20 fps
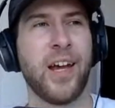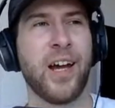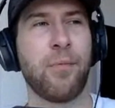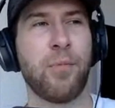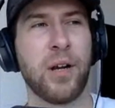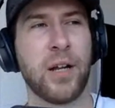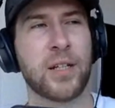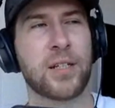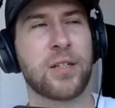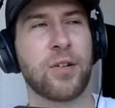
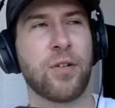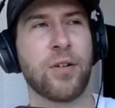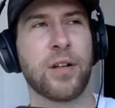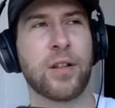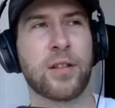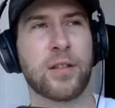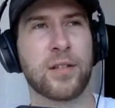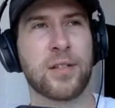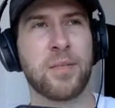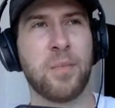And when I saw
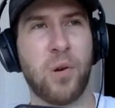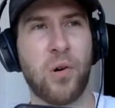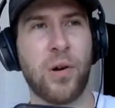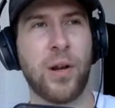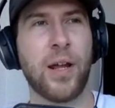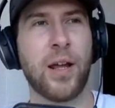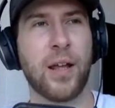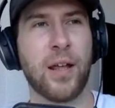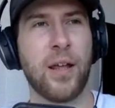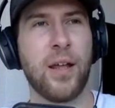it this
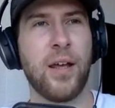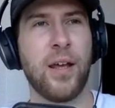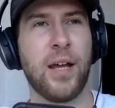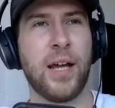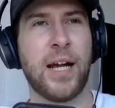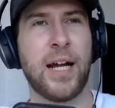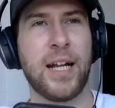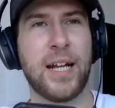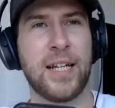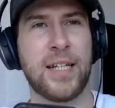morning,
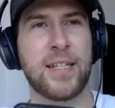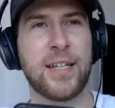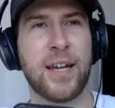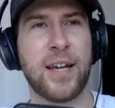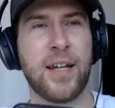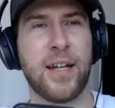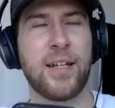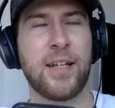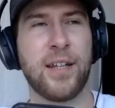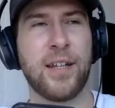and he
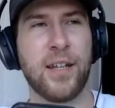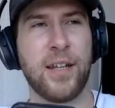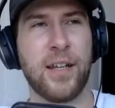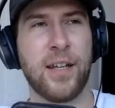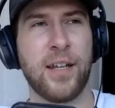said,